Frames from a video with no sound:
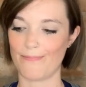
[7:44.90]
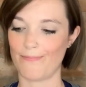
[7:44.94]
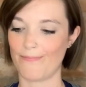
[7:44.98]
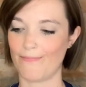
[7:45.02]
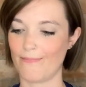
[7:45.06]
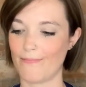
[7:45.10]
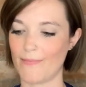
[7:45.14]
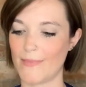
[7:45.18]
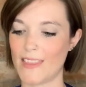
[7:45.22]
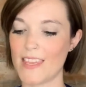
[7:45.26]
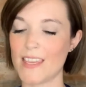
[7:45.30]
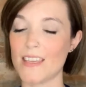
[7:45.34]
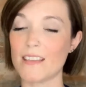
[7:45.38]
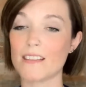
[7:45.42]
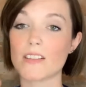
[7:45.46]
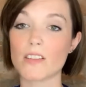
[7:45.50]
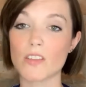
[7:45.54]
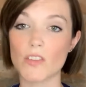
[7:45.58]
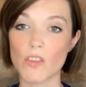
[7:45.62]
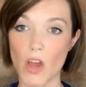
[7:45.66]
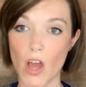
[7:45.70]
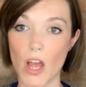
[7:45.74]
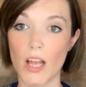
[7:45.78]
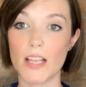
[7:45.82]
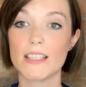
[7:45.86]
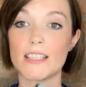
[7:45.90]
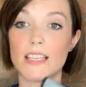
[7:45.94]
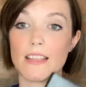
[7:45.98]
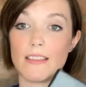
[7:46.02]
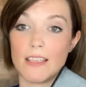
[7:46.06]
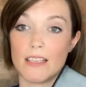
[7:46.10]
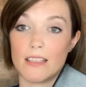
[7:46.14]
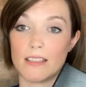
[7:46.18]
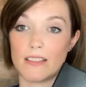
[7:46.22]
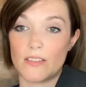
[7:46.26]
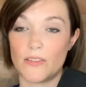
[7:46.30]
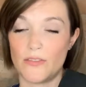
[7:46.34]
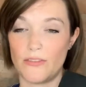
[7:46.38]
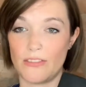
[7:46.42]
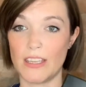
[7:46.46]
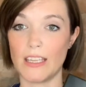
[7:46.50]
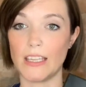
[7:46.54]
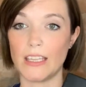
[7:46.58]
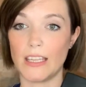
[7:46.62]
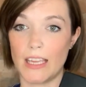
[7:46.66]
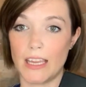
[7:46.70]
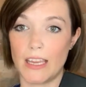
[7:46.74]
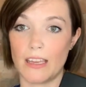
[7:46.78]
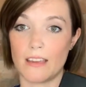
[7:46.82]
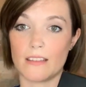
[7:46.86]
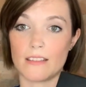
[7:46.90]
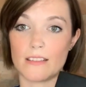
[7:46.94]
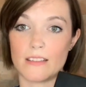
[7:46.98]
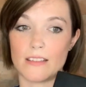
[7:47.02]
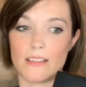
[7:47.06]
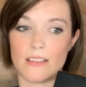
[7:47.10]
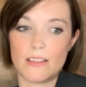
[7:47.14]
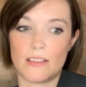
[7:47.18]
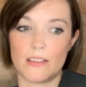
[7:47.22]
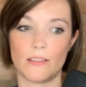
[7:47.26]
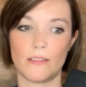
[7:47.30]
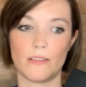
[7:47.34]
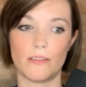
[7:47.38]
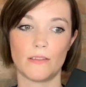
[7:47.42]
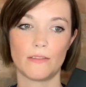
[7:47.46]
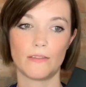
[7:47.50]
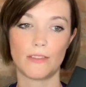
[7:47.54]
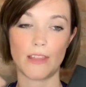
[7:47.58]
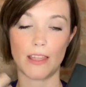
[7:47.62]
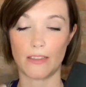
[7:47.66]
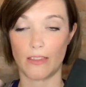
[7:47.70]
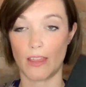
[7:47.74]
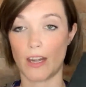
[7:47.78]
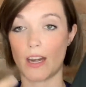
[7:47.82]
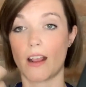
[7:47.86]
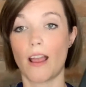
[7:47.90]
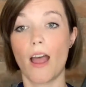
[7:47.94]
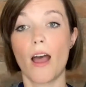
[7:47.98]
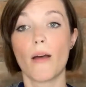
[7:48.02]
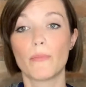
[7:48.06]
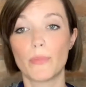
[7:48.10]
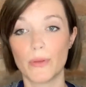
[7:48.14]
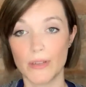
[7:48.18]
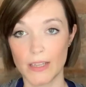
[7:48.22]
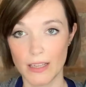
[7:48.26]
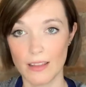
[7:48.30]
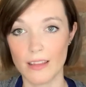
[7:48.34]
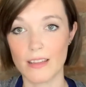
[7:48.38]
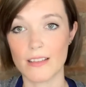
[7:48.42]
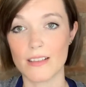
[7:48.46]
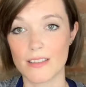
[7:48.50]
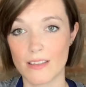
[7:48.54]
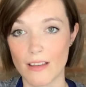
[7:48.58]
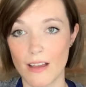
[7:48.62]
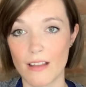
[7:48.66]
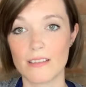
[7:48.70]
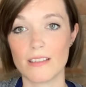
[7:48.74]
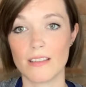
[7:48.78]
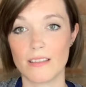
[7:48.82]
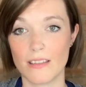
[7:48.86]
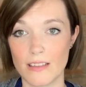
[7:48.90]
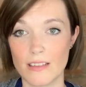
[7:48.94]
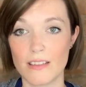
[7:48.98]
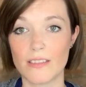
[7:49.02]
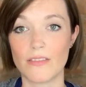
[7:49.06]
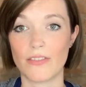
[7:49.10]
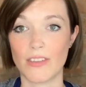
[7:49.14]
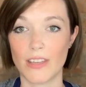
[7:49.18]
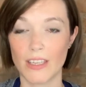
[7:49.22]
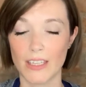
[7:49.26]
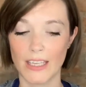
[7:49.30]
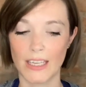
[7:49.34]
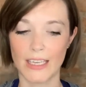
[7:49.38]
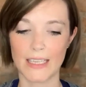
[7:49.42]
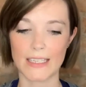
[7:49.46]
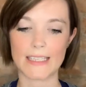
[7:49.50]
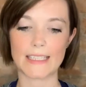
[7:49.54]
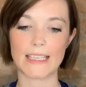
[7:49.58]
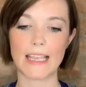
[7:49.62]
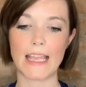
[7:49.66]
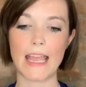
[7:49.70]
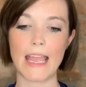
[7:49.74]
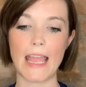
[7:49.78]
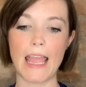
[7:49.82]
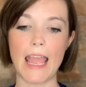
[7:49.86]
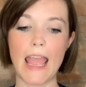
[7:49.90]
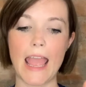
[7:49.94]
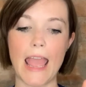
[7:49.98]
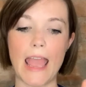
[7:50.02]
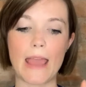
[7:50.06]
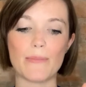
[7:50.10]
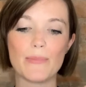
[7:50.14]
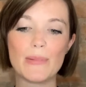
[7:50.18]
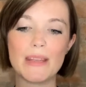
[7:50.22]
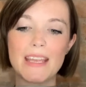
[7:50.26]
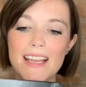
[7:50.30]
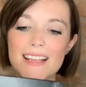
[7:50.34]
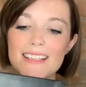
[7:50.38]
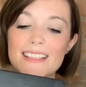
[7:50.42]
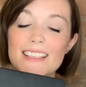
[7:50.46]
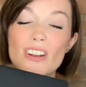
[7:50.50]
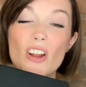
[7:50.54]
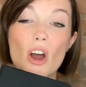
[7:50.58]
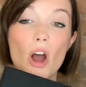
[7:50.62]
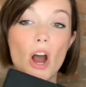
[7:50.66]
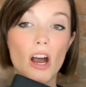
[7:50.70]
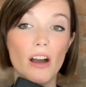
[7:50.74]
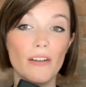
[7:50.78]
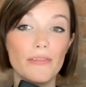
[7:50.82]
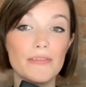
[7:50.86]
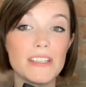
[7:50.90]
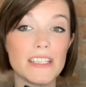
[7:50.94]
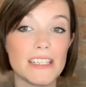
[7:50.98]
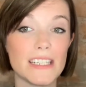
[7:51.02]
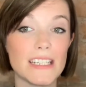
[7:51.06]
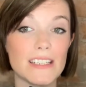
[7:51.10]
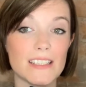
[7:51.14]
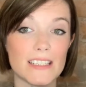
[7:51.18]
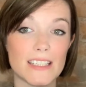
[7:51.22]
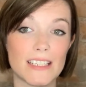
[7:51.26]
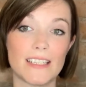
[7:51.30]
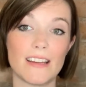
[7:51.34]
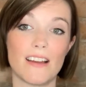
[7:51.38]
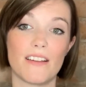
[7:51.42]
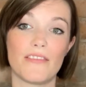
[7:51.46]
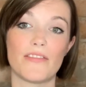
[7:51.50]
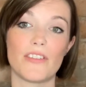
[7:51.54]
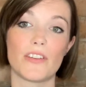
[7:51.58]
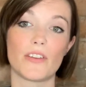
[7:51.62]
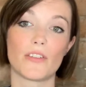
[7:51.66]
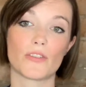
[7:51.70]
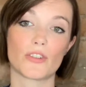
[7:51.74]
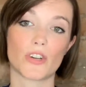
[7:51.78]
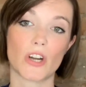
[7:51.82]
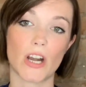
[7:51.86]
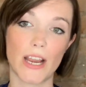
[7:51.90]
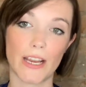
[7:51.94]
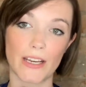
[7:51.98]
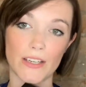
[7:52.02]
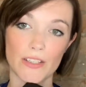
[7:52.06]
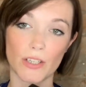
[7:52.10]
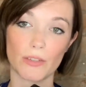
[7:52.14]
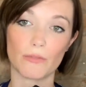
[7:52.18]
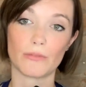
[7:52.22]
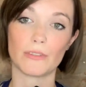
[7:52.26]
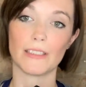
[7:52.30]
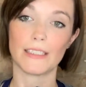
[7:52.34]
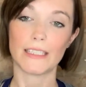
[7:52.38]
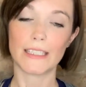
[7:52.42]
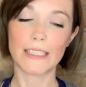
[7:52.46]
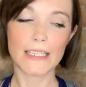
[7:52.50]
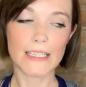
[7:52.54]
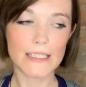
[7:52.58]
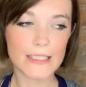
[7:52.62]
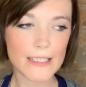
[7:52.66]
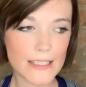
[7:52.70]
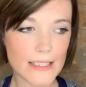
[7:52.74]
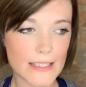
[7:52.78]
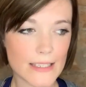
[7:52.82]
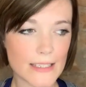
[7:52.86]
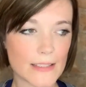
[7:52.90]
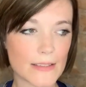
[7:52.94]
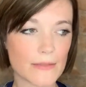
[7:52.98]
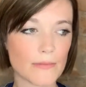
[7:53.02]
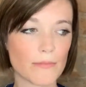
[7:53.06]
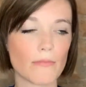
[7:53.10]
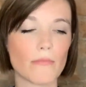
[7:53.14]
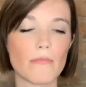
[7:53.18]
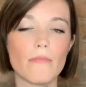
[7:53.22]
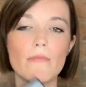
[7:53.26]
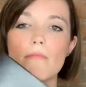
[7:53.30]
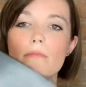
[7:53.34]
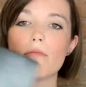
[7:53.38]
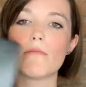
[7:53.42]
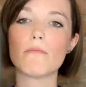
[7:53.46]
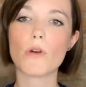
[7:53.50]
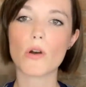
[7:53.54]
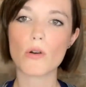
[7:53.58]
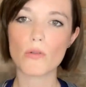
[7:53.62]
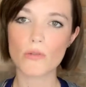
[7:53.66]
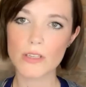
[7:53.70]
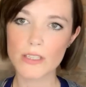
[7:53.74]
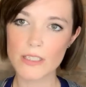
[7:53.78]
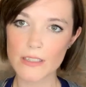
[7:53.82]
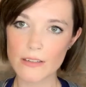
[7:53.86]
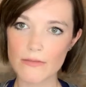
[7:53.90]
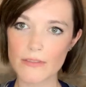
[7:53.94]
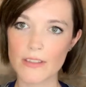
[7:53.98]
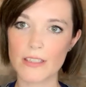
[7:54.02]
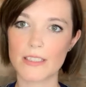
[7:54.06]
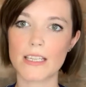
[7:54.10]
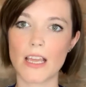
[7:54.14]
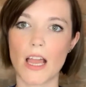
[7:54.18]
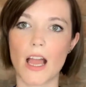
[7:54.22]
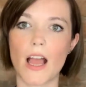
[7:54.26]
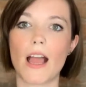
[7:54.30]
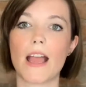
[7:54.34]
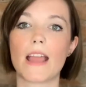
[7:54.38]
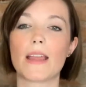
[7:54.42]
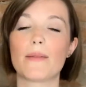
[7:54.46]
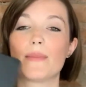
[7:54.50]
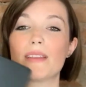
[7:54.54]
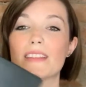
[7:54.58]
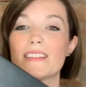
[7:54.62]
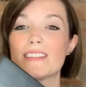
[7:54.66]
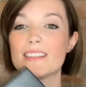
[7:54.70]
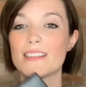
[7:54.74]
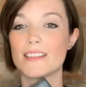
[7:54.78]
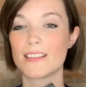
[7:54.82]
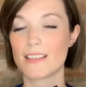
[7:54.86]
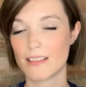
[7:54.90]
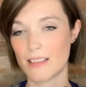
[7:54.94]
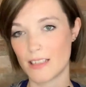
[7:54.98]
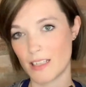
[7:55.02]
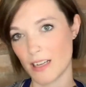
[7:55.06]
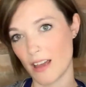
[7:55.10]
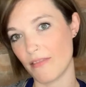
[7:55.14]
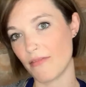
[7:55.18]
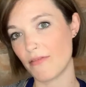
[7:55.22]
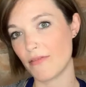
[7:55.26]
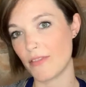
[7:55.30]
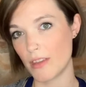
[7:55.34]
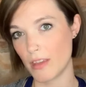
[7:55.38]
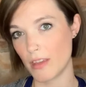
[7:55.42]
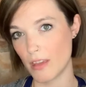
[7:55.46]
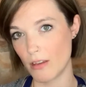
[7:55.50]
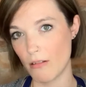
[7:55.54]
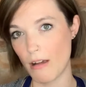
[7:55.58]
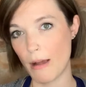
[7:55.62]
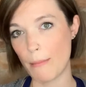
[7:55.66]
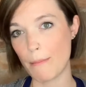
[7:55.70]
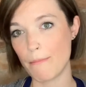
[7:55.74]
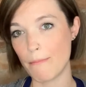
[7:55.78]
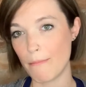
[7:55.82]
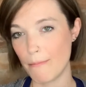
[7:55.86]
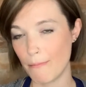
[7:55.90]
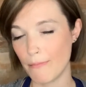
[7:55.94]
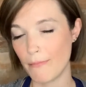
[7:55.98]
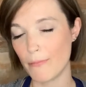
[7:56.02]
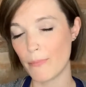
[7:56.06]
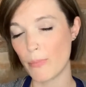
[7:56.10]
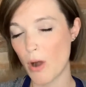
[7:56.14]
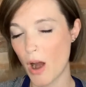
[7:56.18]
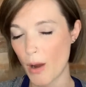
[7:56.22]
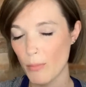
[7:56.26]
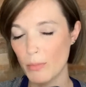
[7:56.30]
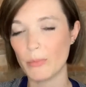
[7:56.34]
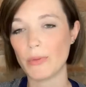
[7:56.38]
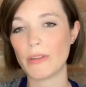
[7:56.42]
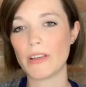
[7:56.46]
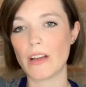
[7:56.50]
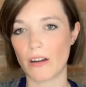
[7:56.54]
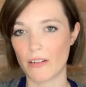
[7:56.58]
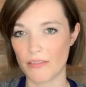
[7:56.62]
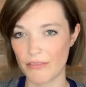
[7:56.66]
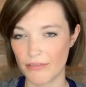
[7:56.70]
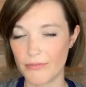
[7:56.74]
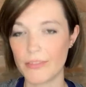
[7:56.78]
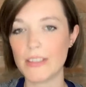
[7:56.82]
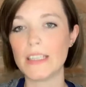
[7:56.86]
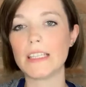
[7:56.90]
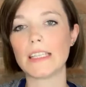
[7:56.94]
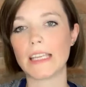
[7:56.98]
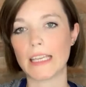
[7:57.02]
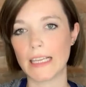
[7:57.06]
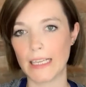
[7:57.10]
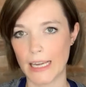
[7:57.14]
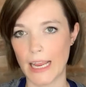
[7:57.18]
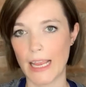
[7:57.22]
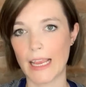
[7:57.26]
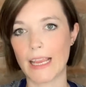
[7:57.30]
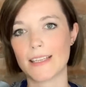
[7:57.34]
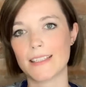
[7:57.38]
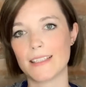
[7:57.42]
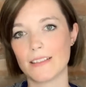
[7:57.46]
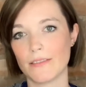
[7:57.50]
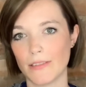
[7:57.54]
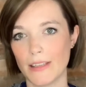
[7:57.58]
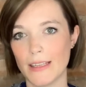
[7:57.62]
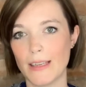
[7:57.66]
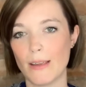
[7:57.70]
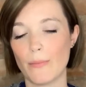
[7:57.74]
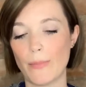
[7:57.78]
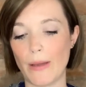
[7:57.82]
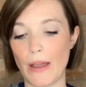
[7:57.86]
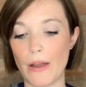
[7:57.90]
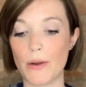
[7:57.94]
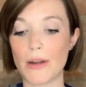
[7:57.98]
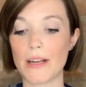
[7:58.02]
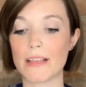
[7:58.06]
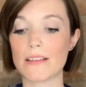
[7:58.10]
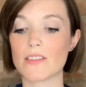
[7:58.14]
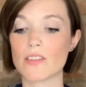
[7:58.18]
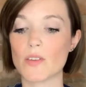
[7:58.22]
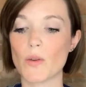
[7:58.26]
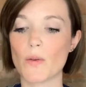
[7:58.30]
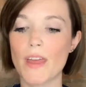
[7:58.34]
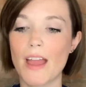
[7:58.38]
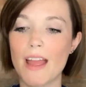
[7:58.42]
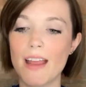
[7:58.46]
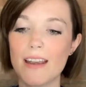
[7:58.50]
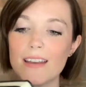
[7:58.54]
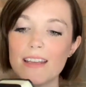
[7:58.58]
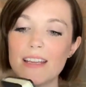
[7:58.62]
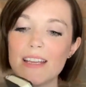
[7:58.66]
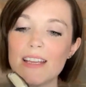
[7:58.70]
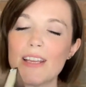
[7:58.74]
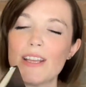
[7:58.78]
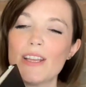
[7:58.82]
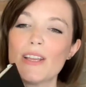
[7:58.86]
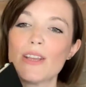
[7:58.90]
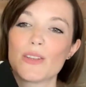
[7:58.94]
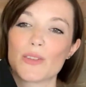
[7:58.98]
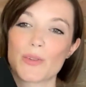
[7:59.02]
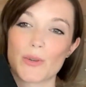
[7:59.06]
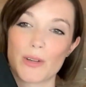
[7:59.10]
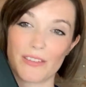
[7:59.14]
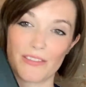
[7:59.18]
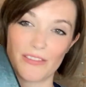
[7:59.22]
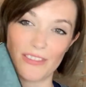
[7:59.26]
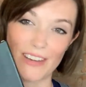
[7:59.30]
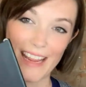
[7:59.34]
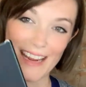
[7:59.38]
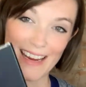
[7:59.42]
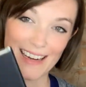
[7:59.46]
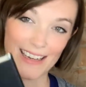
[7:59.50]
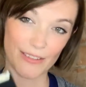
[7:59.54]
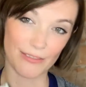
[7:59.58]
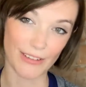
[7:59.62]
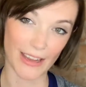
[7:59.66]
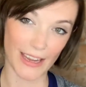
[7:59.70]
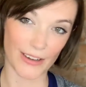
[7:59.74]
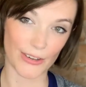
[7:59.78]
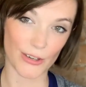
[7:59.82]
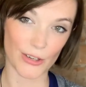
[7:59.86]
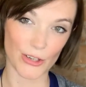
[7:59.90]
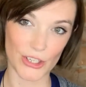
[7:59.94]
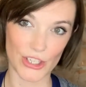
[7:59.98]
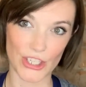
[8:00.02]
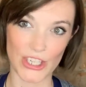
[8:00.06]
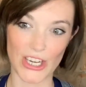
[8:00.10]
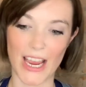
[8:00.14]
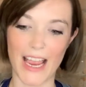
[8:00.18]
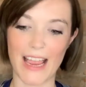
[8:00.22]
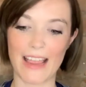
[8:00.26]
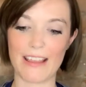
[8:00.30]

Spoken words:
these thoughts and these feelings that accompany these thoughts and these feelings. And because it often is stuff that you're trying to release, most of the time it's stuff that you probably are feeling negatively about. And so that sort of negative energy, I